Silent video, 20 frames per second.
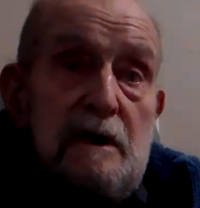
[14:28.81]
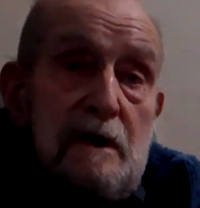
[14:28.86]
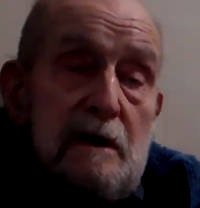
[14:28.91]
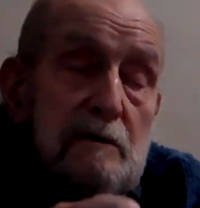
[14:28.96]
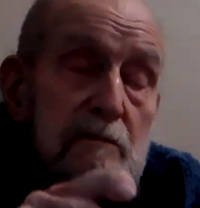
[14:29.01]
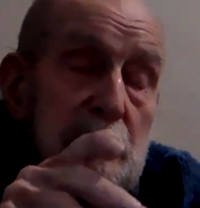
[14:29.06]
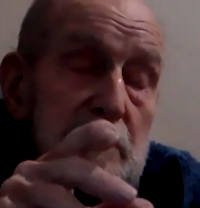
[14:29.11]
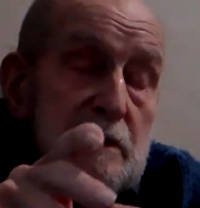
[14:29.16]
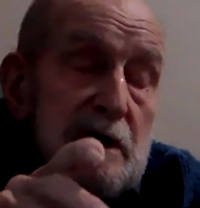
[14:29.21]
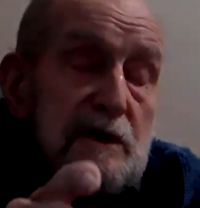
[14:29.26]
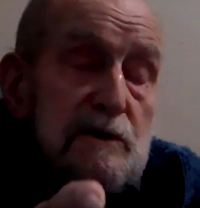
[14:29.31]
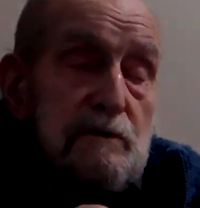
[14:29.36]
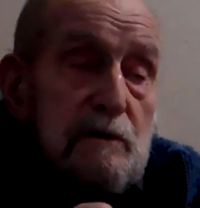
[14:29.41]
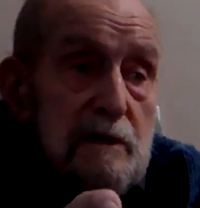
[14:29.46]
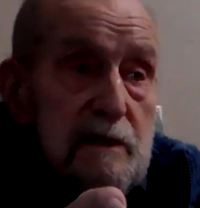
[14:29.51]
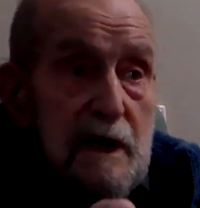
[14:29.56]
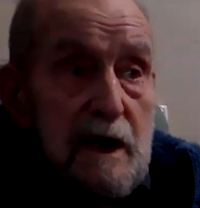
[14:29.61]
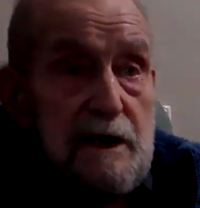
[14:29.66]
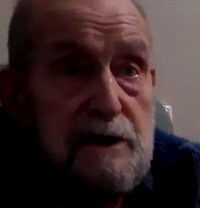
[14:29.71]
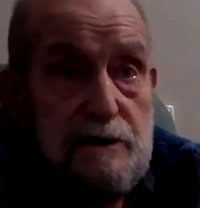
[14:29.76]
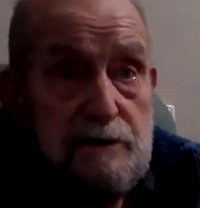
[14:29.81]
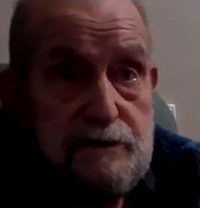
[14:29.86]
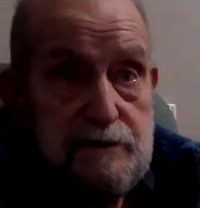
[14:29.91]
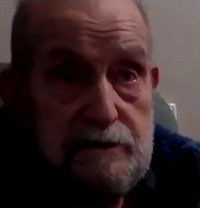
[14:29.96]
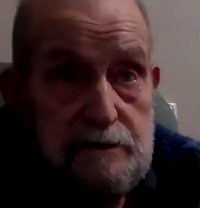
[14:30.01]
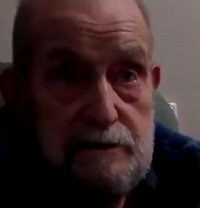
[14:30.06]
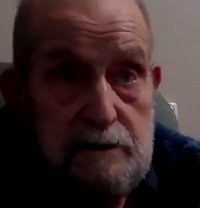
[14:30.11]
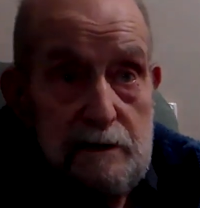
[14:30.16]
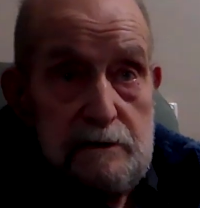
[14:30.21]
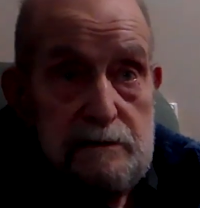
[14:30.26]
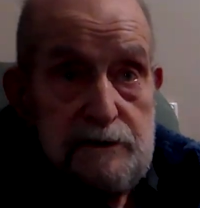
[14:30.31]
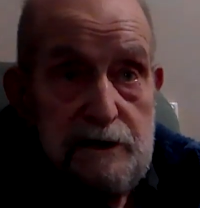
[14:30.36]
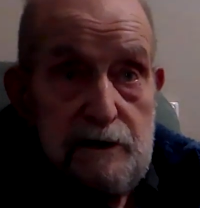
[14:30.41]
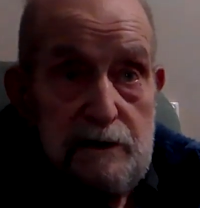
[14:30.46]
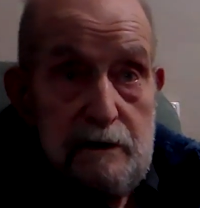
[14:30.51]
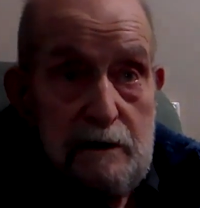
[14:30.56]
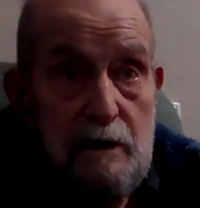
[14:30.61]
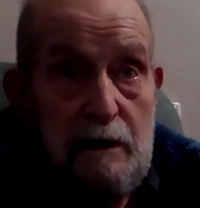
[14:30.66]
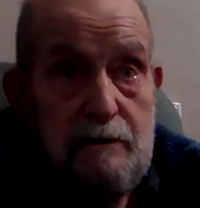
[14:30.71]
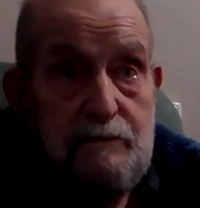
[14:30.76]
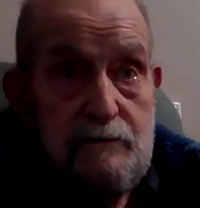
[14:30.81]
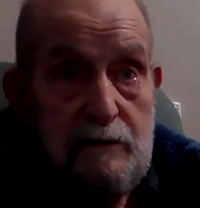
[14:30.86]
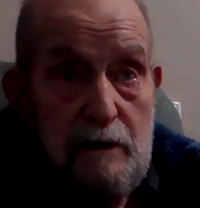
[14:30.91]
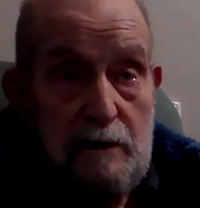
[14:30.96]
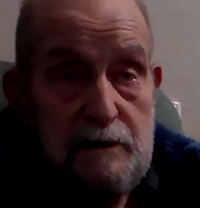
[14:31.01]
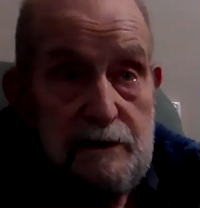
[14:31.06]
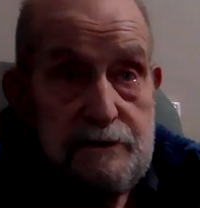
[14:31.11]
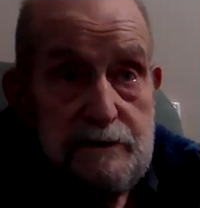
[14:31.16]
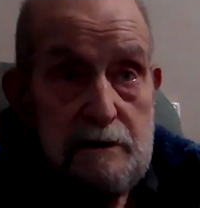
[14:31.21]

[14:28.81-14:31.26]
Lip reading: Well, that's what they used to do to the convoys.